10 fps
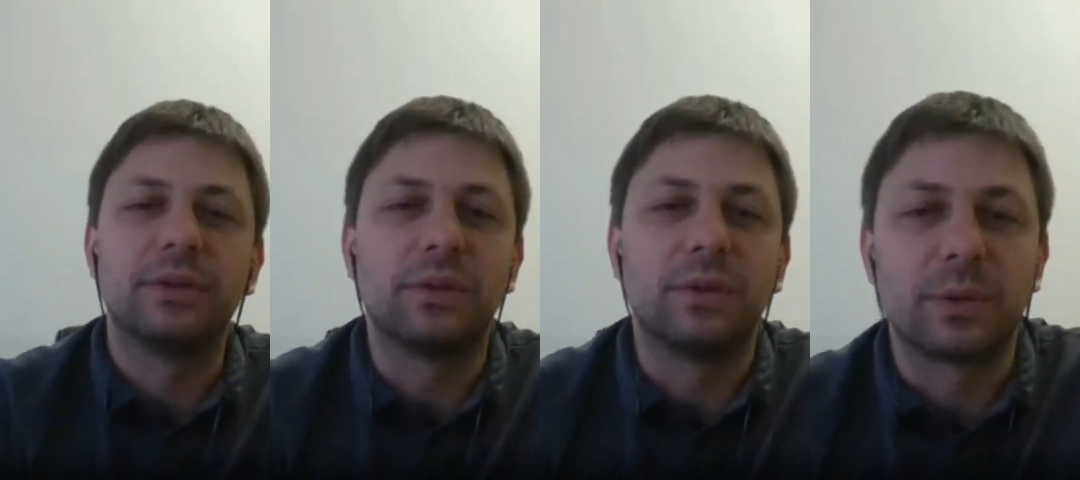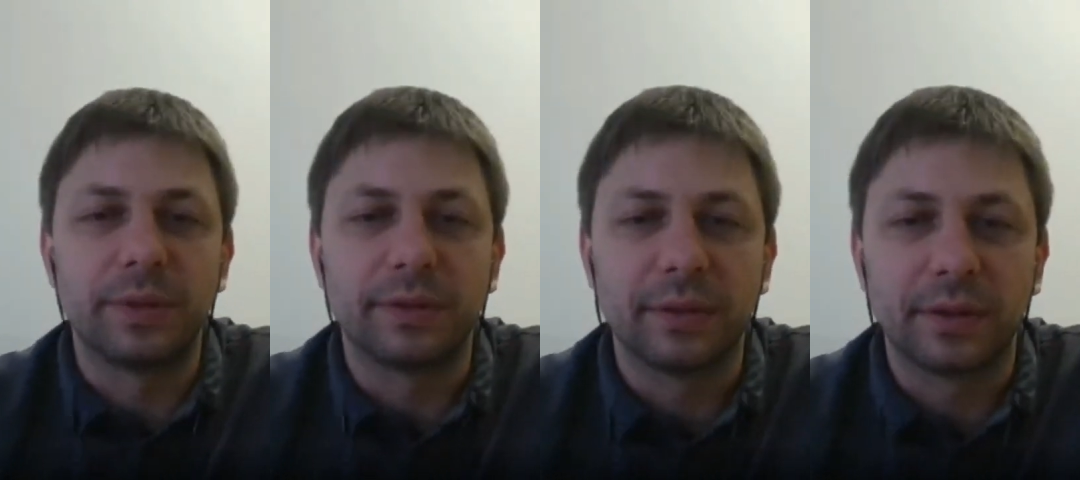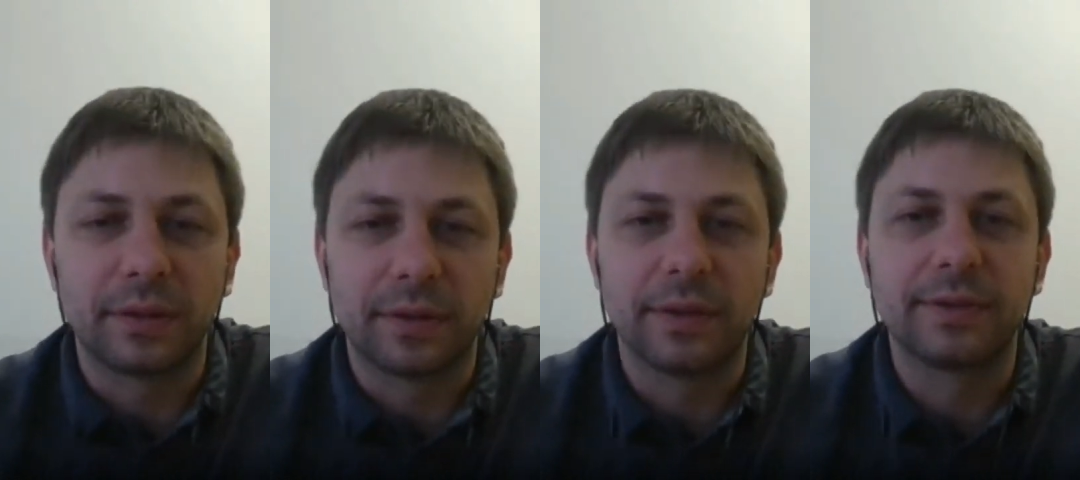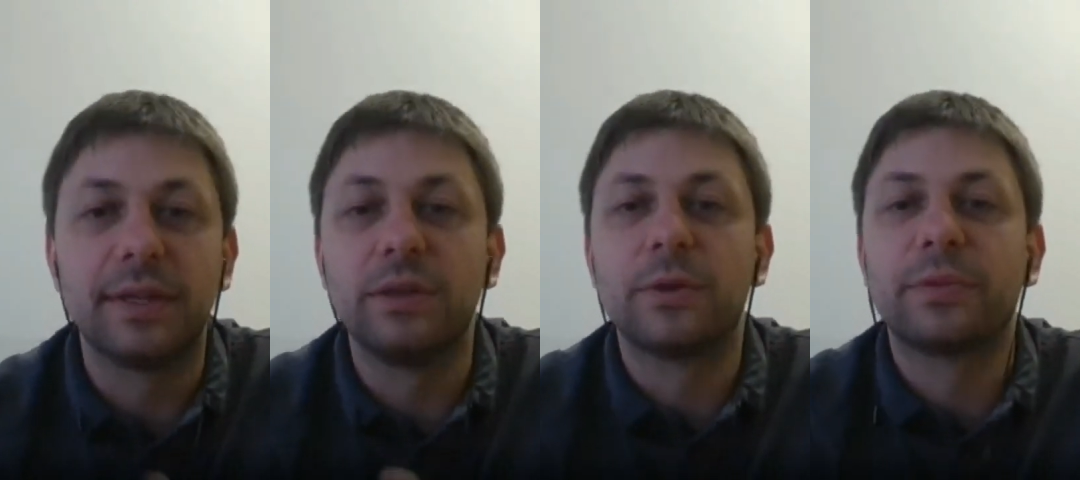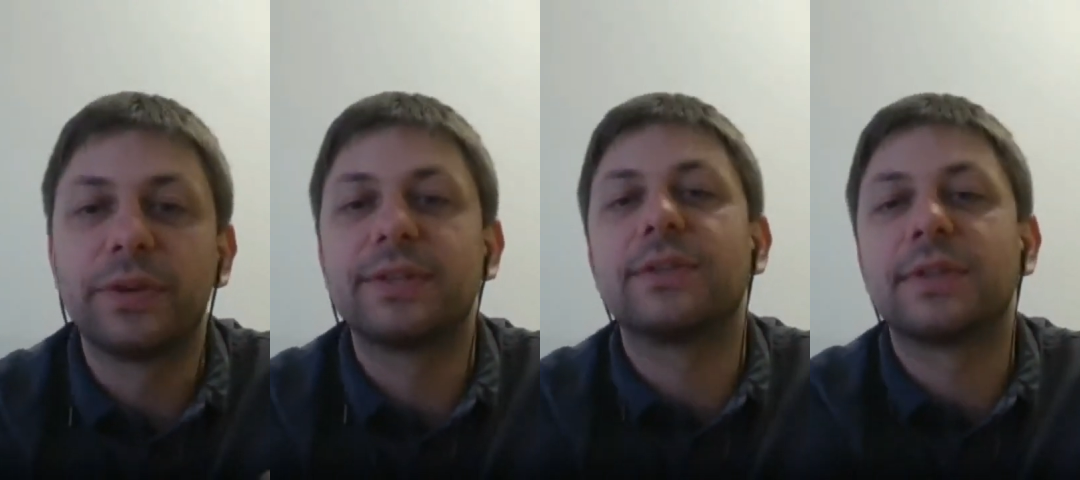to talk with uh, senior
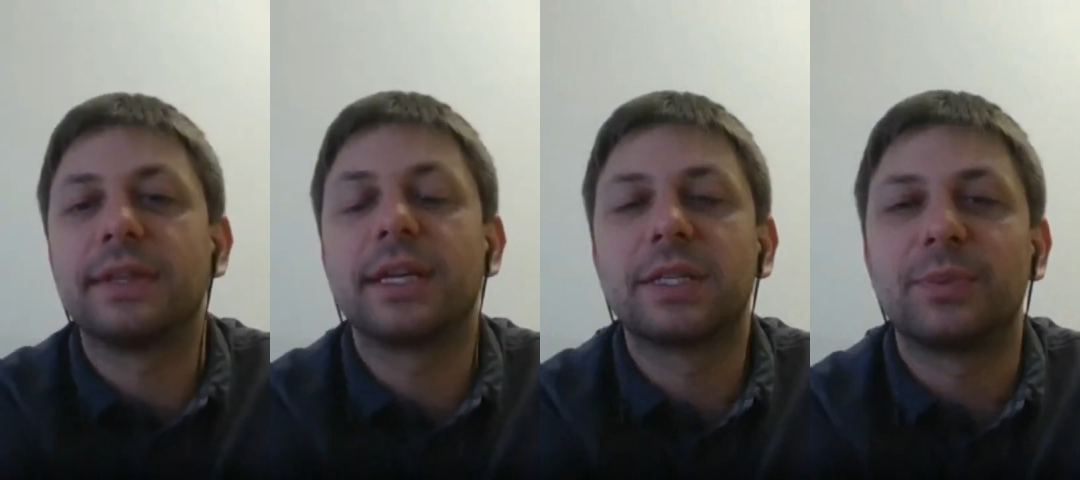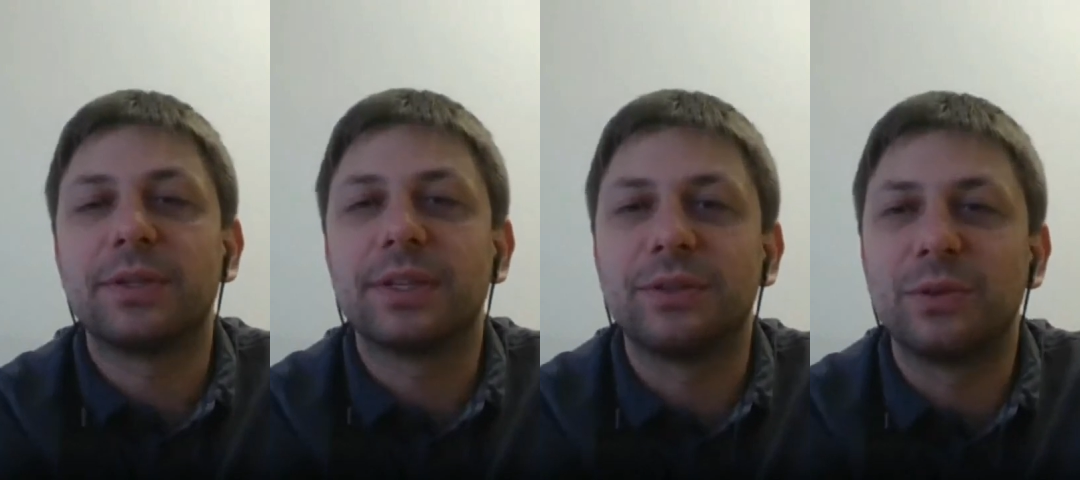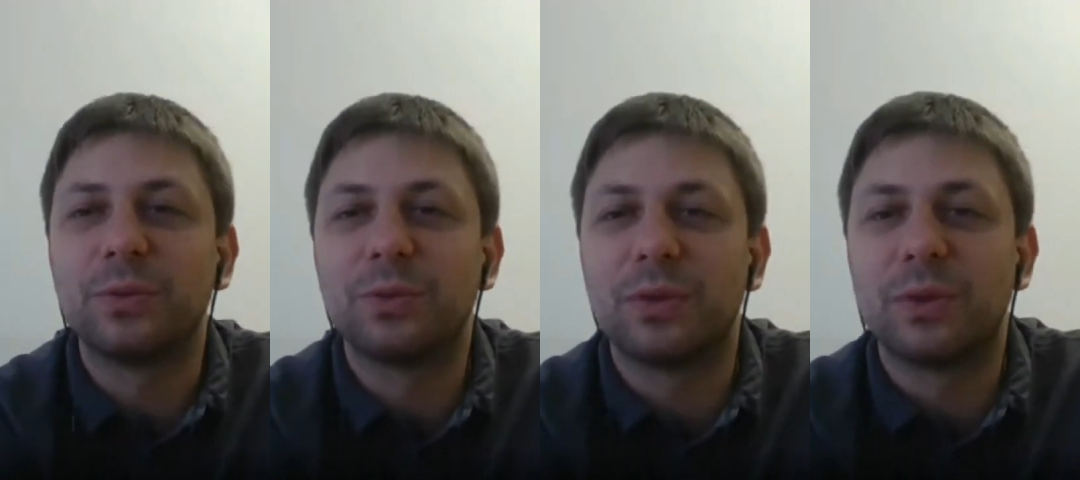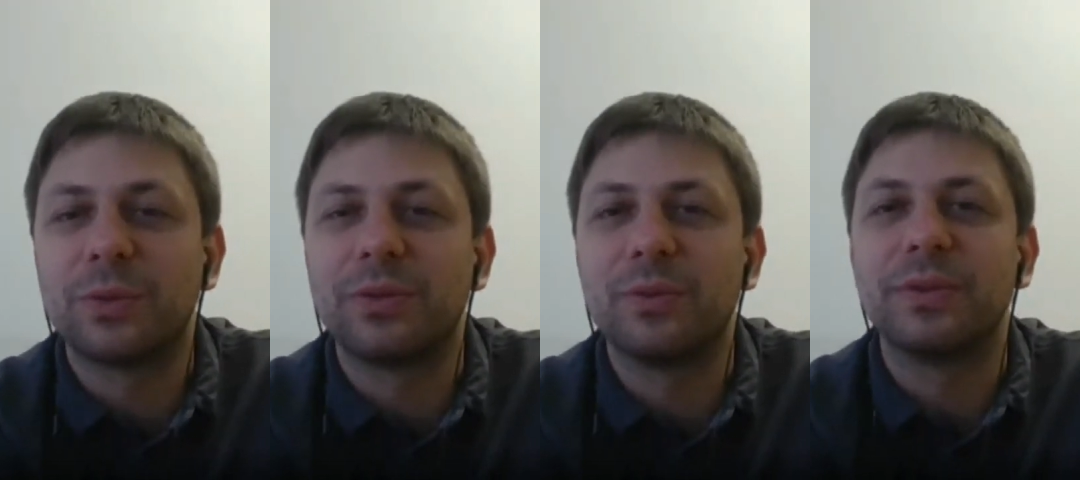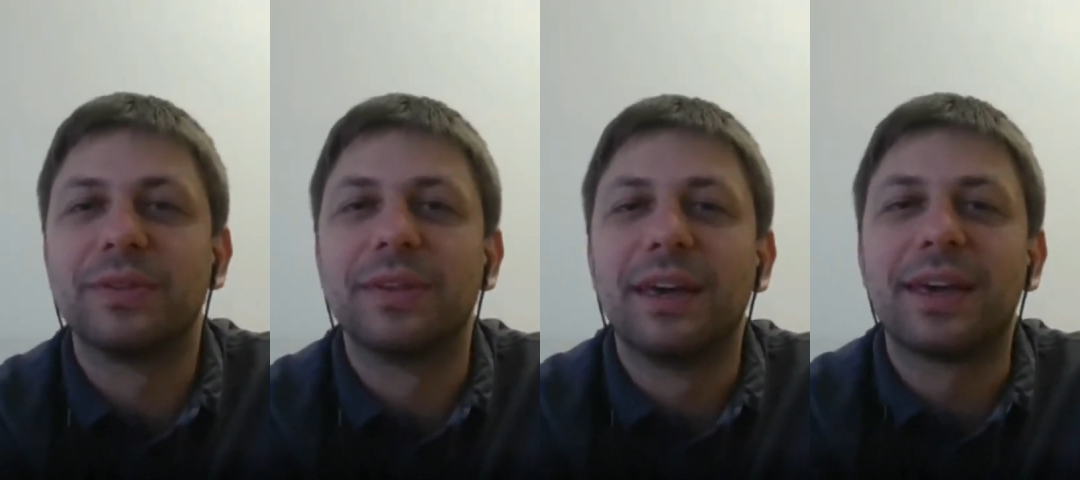professors and experts that you, you know, you would
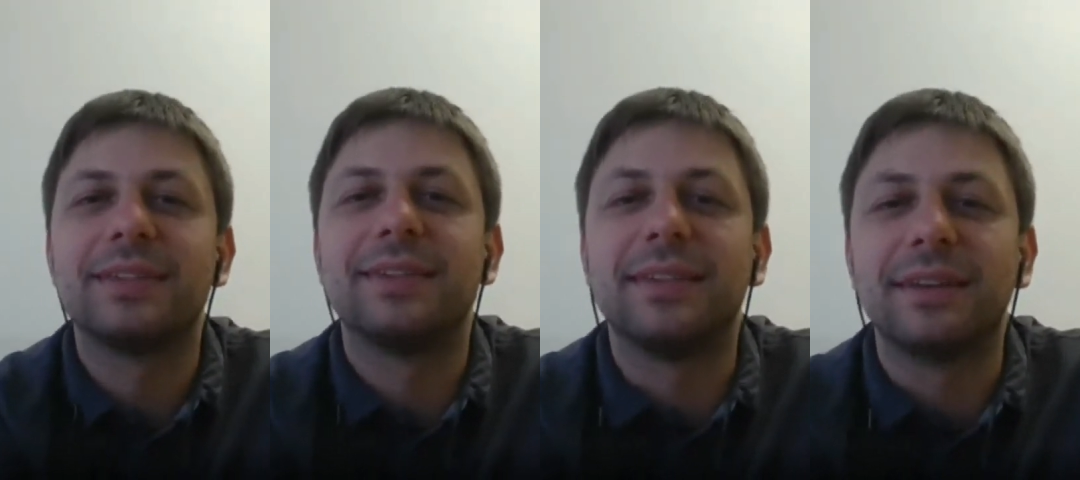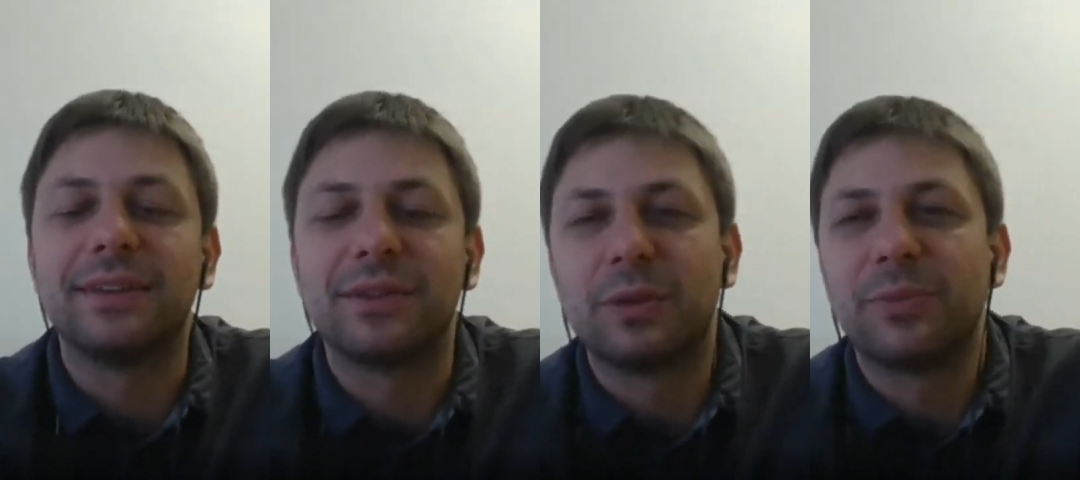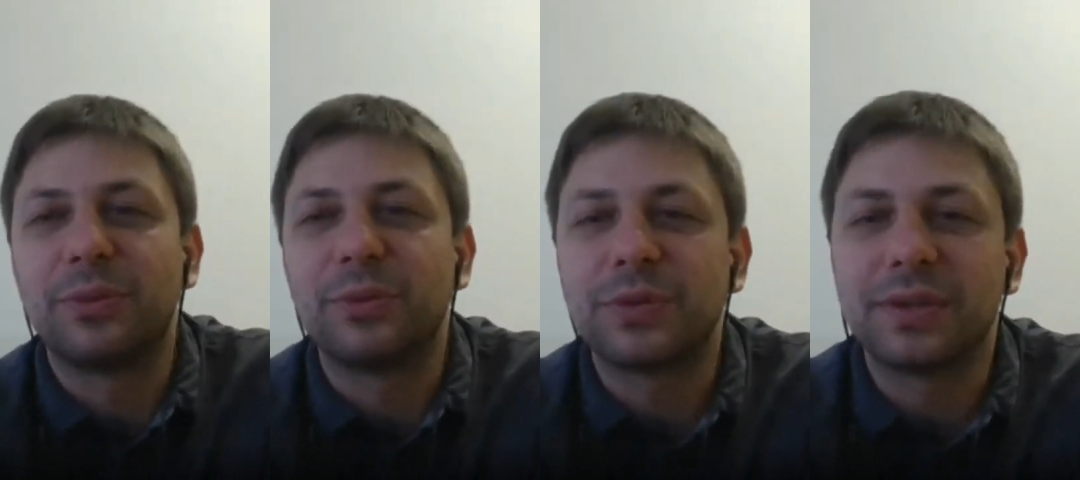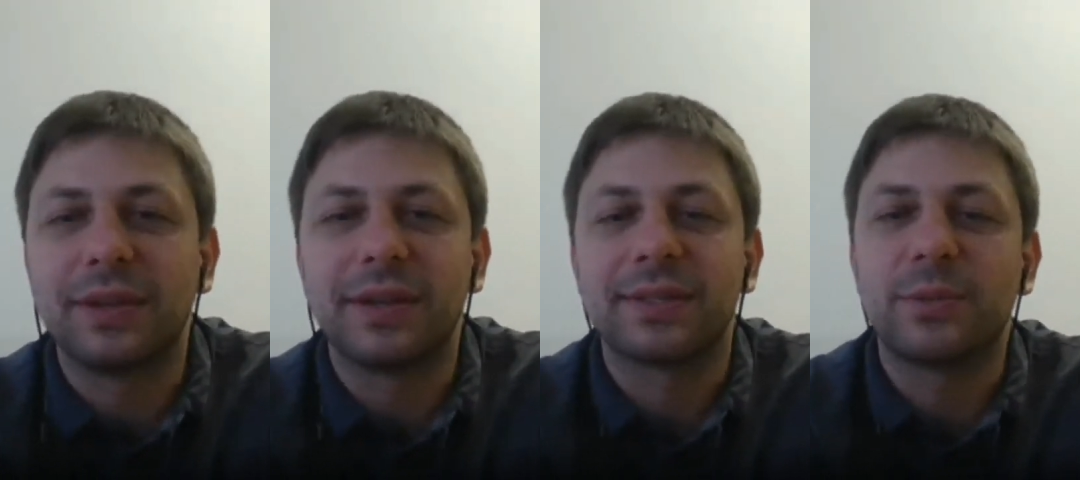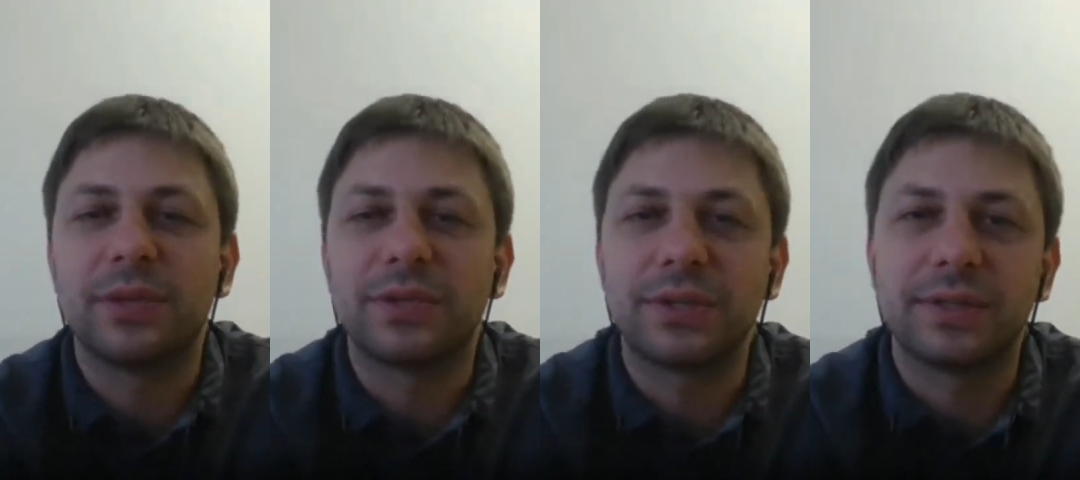hesitate to approach and ask
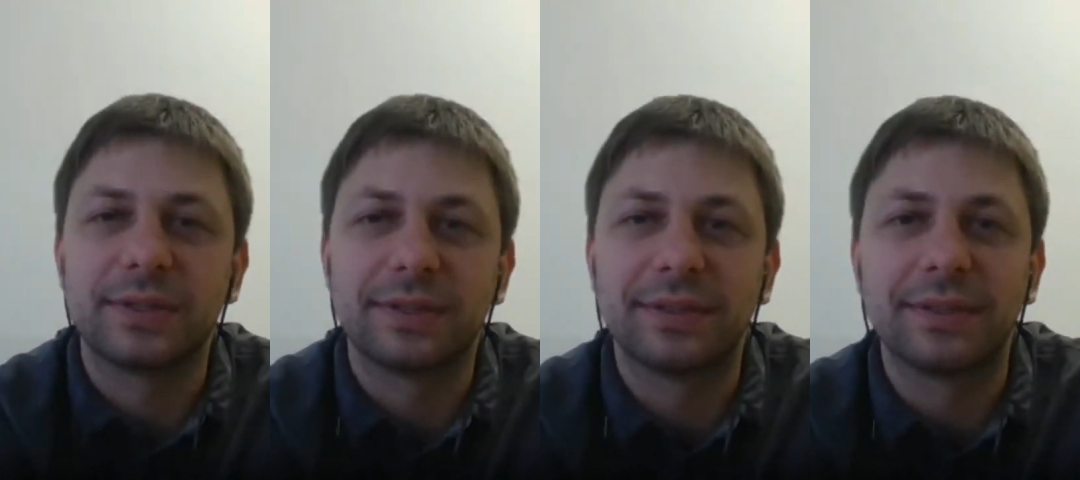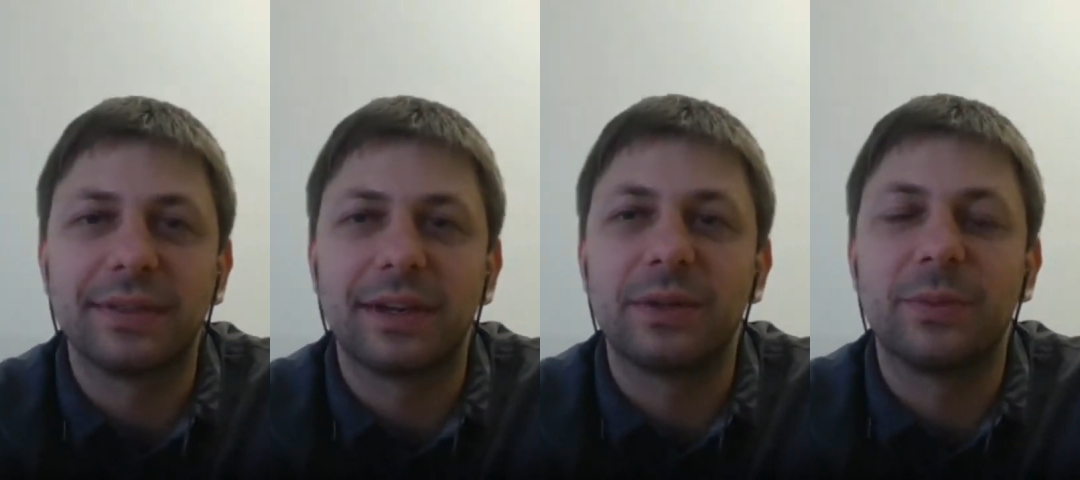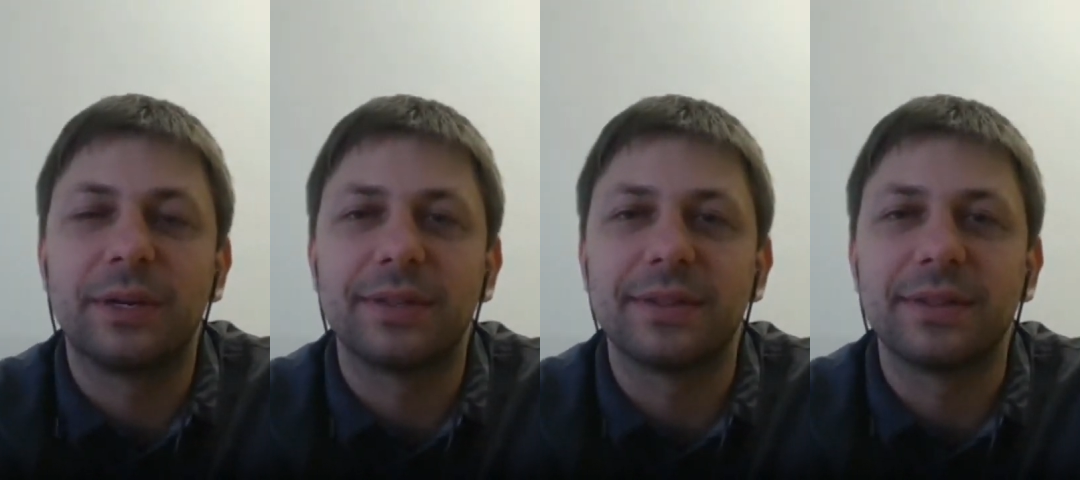questions otherwise.